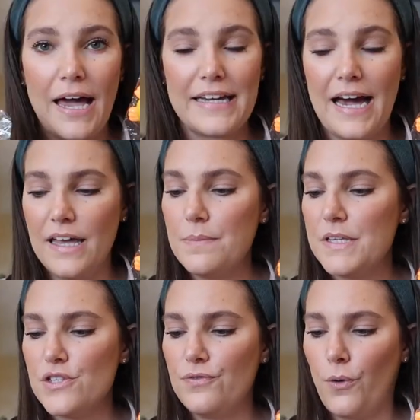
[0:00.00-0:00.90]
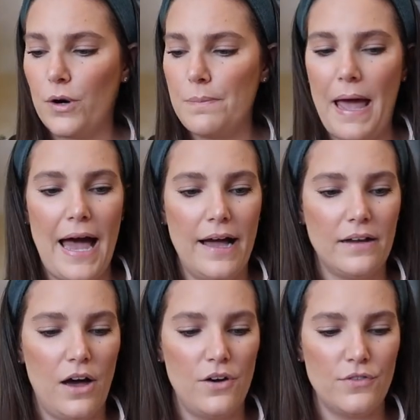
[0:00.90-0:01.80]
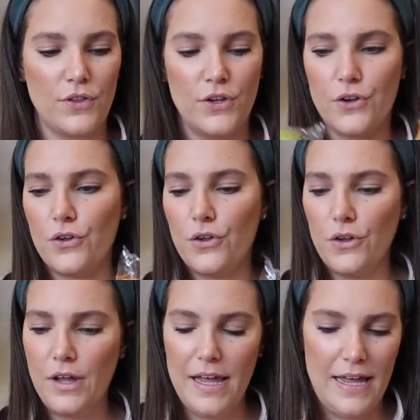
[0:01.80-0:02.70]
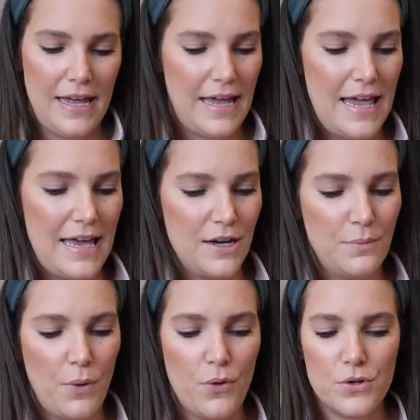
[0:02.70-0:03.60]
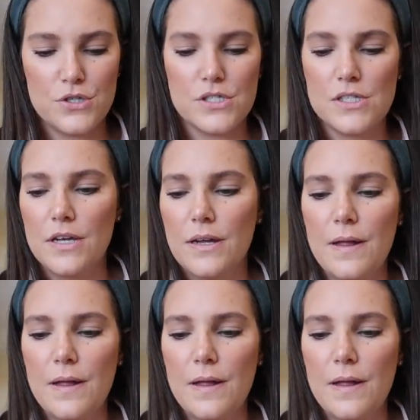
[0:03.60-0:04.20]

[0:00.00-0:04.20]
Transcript: I got him this 4-pack of little animals.